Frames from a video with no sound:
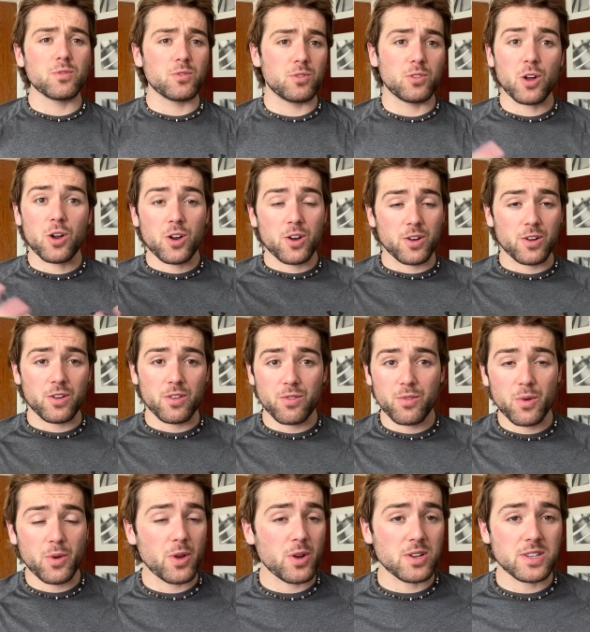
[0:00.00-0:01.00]
learned
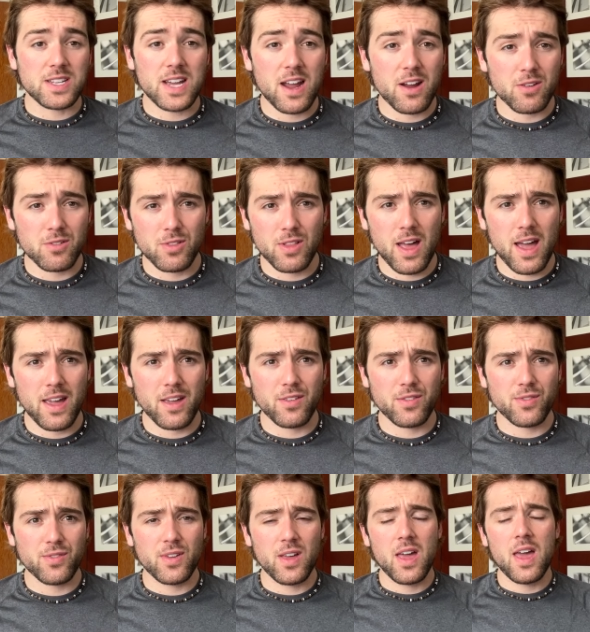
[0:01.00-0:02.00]
through your entire
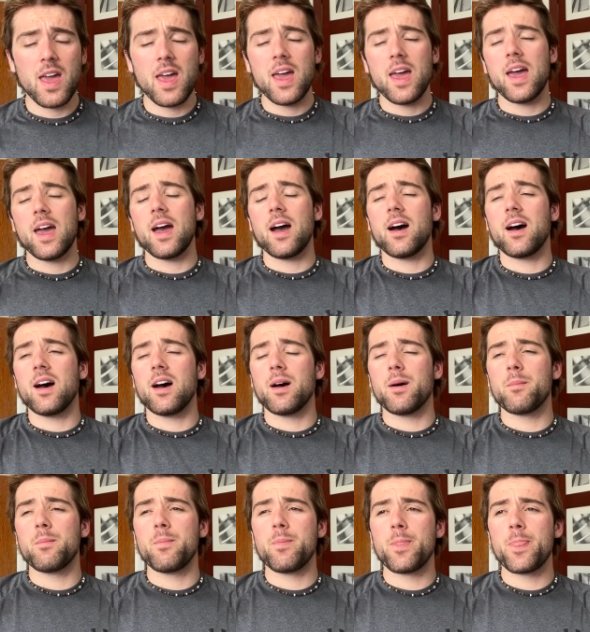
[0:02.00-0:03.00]
life.
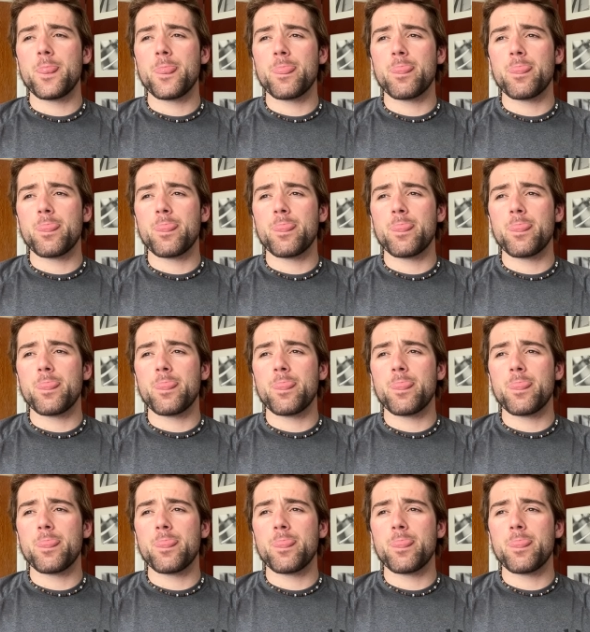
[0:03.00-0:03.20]
Um,